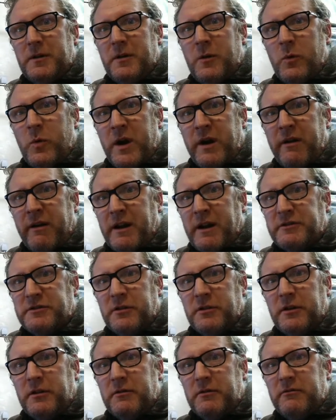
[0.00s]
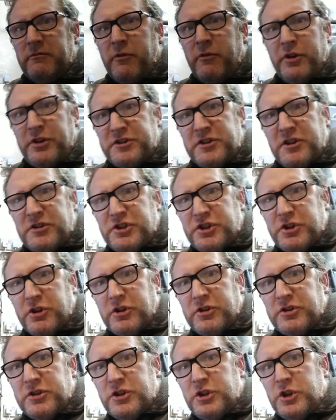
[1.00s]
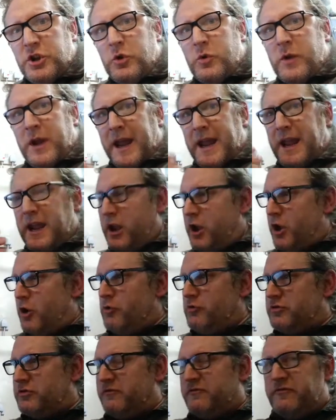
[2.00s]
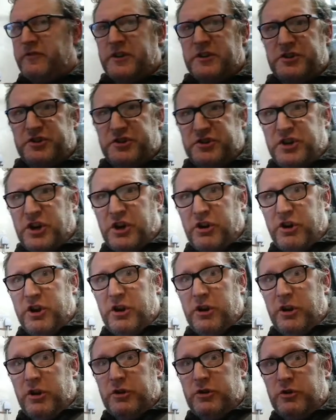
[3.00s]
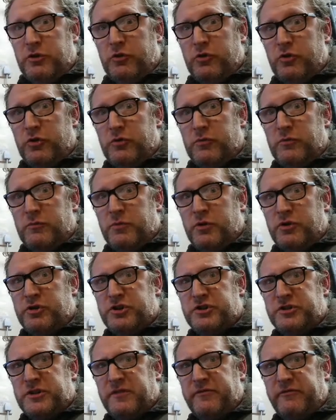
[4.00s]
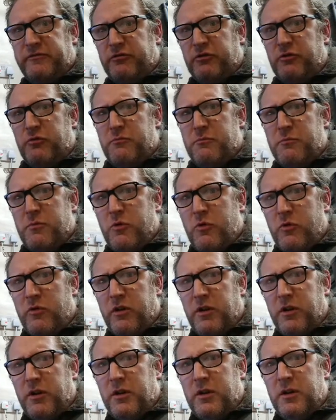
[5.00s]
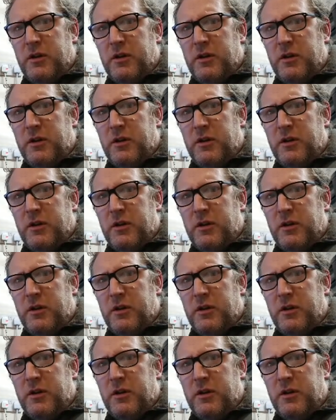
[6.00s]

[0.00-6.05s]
a warehouse like Ronnie Sunshine's, you can't go to Verstercula. You couldn't purchase it through Mora.